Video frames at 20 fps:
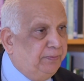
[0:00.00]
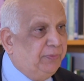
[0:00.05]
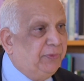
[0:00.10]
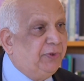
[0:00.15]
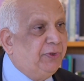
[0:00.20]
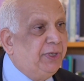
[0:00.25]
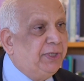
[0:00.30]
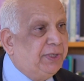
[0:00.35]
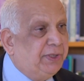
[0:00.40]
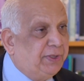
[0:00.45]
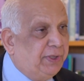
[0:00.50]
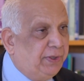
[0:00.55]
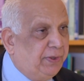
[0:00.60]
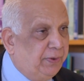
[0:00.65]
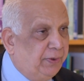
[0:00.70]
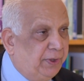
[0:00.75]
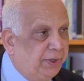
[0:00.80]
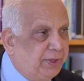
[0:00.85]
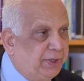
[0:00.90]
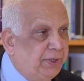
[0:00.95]
greater
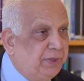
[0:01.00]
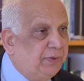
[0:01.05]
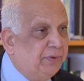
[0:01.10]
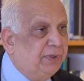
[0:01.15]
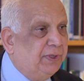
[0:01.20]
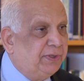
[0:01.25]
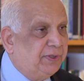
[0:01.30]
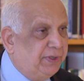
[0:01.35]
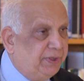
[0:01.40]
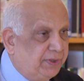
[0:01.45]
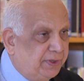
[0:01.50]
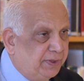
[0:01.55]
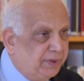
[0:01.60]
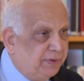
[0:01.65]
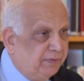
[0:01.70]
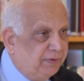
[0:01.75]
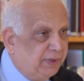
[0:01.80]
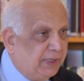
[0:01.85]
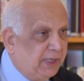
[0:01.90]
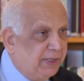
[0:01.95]
security to the citizens
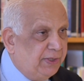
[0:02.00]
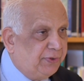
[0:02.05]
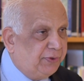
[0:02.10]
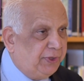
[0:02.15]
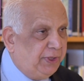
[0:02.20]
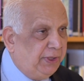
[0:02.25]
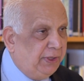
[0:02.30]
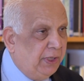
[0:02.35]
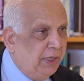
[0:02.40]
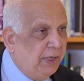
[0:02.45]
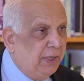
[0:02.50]
of the country,